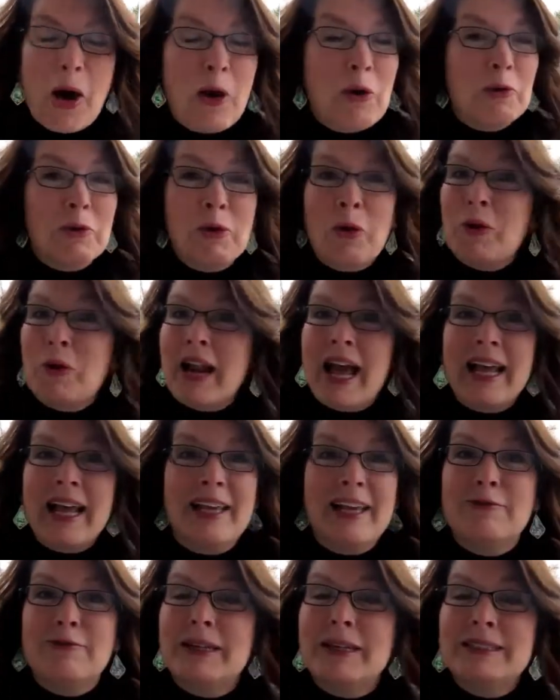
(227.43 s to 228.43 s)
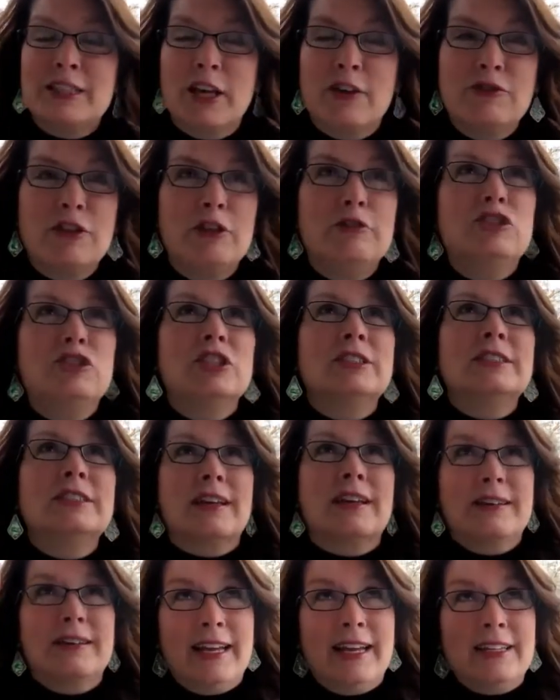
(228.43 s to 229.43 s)
Oh Lord, I give myself to you. Just
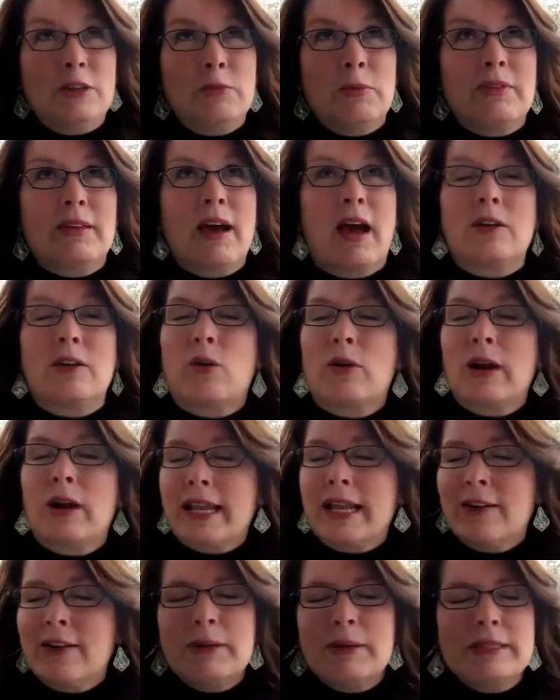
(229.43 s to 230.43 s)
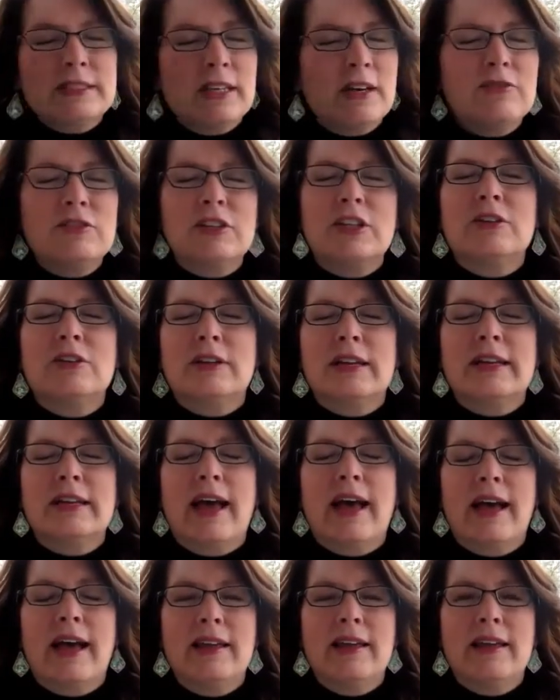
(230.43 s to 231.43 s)
connecting with God. Lord, I give myself to you
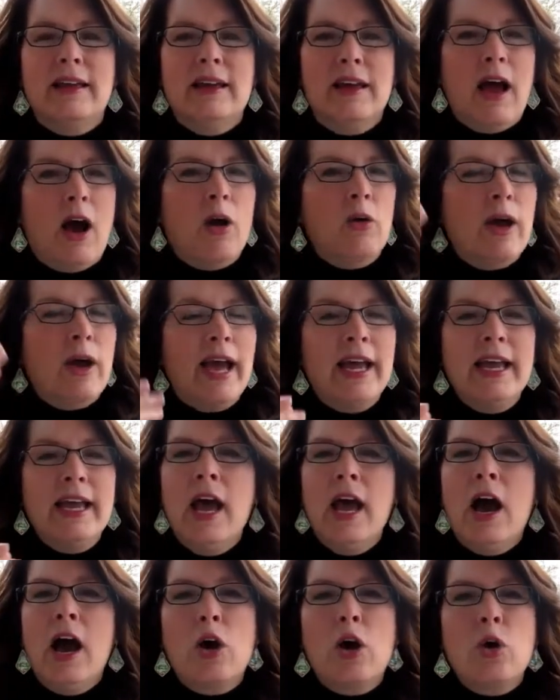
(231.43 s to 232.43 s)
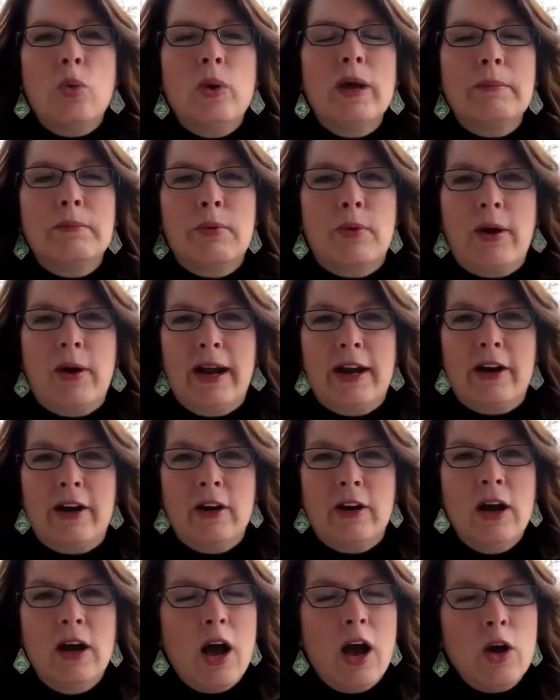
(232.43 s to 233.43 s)
today. Okay? A quick
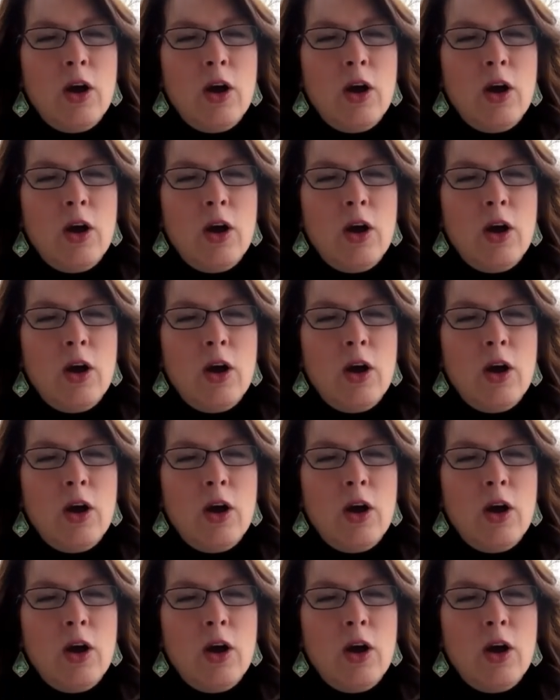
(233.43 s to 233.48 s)
prayer,